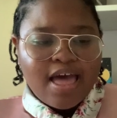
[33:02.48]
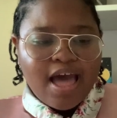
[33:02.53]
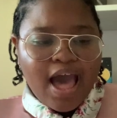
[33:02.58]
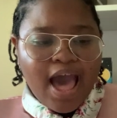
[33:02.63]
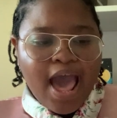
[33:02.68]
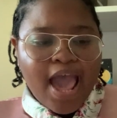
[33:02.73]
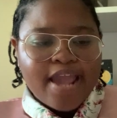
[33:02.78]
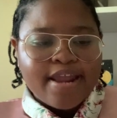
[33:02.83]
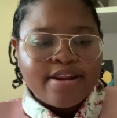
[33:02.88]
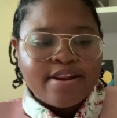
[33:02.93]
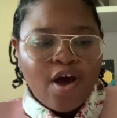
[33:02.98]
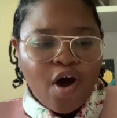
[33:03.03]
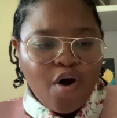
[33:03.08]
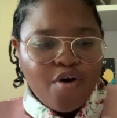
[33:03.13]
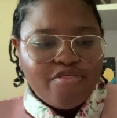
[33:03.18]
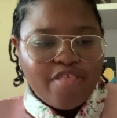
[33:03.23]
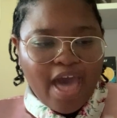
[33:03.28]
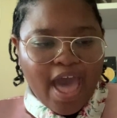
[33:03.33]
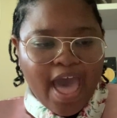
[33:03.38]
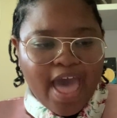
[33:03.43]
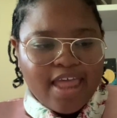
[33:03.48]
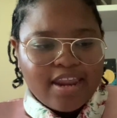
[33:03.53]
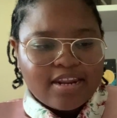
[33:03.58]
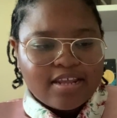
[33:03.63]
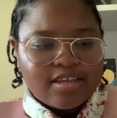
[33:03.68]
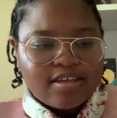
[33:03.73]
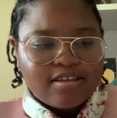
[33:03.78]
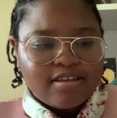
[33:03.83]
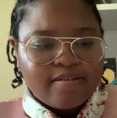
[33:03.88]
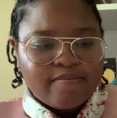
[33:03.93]
I know that.
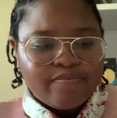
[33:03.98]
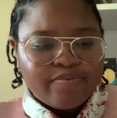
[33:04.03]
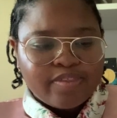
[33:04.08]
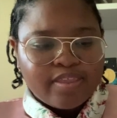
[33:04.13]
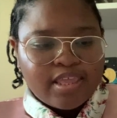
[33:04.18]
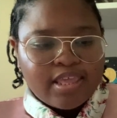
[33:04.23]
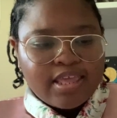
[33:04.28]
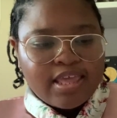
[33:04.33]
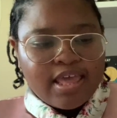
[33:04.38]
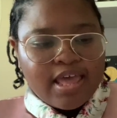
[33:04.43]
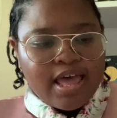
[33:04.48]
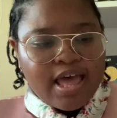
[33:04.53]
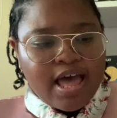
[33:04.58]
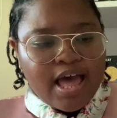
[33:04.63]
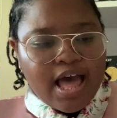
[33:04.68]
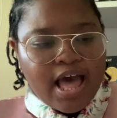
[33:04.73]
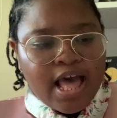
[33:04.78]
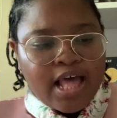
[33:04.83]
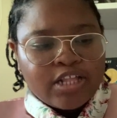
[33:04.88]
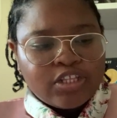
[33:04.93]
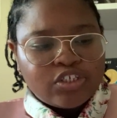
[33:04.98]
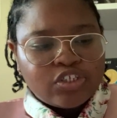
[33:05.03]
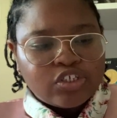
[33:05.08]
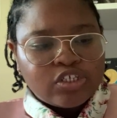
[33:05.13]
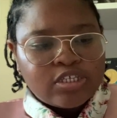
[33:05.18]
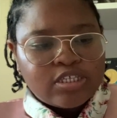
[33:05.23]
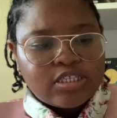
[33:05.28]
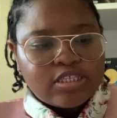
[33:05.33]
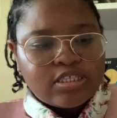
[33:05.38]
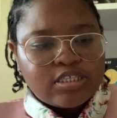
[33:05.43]
I
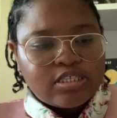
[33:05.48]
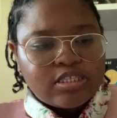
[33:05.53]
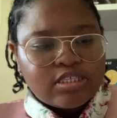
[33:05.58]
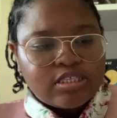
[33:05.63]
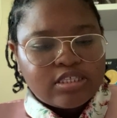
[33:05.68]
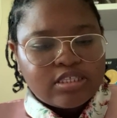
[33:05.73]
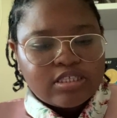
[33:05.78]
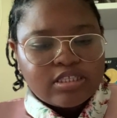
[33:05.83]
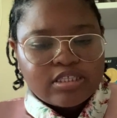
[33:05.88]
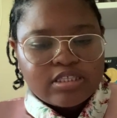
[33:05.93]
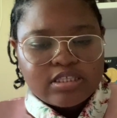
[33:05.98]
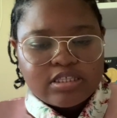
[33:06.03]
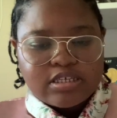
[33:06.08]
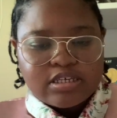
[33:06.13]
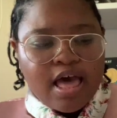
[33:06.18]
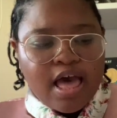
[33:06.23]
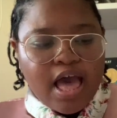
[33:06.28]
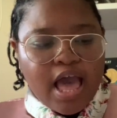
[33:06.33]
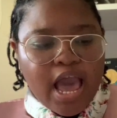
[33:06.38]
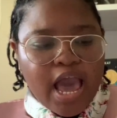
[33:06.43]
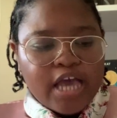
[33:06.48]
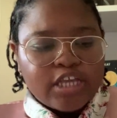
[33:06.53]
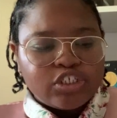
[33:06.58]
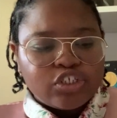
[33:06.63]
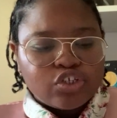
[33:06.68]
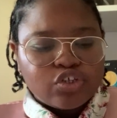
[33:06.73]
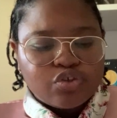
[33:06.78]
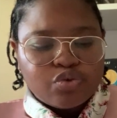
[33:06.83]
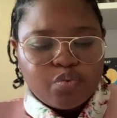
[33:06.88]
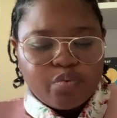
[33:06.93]

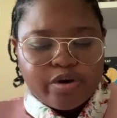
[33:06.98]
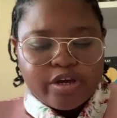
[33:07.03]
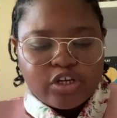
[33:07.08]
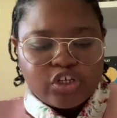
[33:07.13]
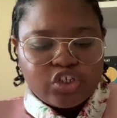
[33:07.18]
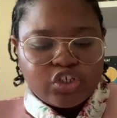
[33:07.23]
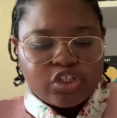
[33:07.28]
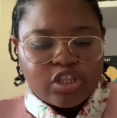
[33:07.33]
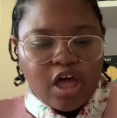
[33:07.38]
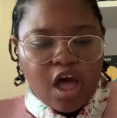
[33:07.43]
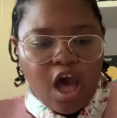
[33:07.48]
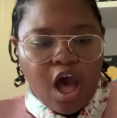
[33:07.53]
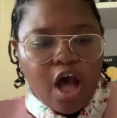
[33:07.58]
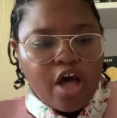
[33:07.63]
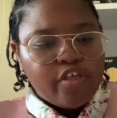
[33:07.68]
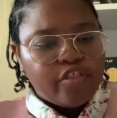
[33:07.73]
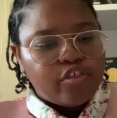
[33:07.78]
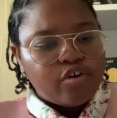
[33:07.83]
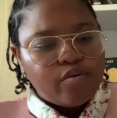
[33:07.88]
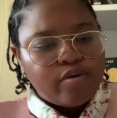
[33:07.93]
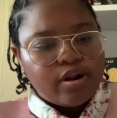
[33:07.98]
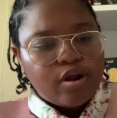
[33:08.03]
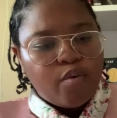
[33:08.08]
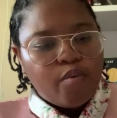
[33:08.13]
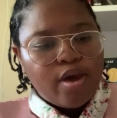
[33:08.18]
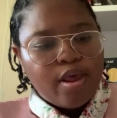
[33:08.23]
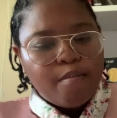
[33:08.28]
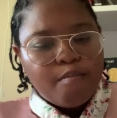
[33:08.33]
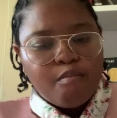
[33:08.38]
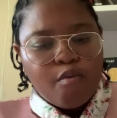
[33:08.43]
just wish the author would have
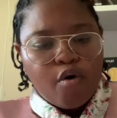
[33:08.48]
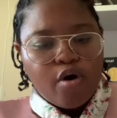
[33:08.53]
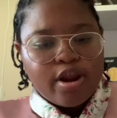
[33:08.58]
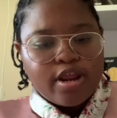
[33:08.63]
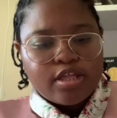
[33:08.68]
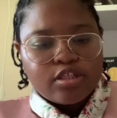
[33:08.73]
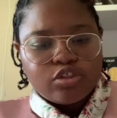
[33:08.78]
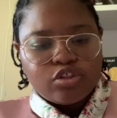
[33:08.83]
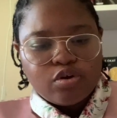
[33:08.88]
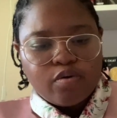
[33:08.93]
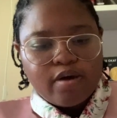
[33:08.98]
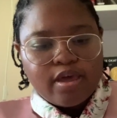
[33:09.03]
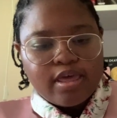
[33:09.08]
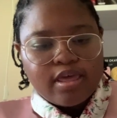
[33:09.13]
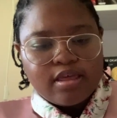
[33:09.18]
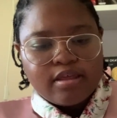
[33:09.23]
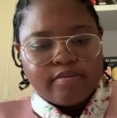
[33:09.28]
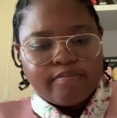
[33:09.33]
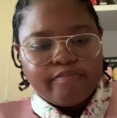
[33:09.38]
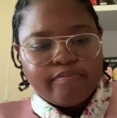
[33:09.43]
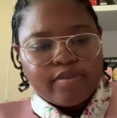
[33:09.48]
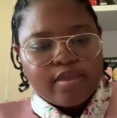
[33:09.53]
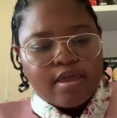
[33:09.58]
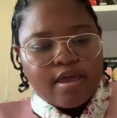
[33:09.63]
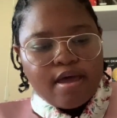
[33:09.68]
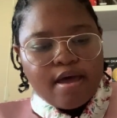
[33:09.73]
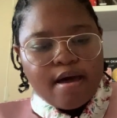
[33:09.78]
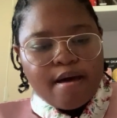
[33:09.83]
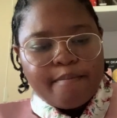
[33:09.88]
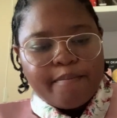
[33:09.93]
went more into it,
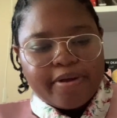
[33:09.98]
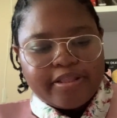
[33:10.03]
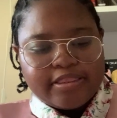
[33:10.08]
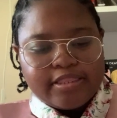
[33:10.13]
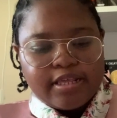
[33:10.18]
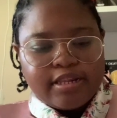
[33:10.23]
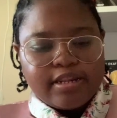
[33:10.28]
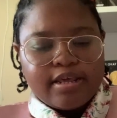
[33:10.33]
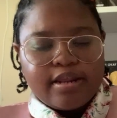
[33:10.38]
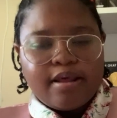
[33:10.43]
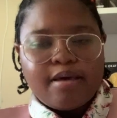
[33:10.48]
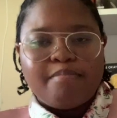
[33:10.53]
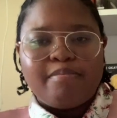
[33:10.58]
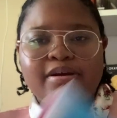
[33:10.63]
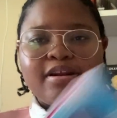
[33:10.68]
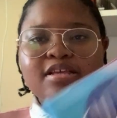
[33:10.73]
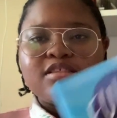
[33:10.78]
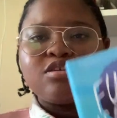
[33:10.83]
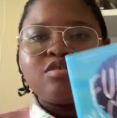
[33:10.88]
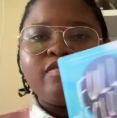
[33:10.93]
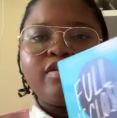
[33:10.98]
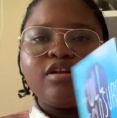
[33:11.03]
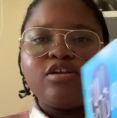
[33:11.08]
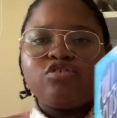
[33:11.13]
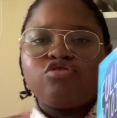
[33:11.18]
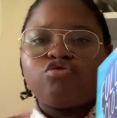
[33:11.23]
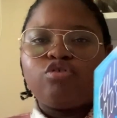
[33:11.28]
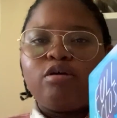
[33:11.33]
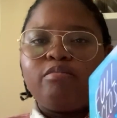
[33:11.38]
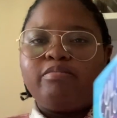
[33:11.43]
but they didn't. But it's a really
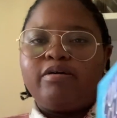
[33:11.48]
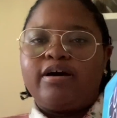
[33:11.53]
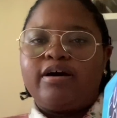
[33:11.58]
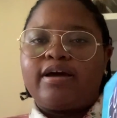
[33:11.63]
short book.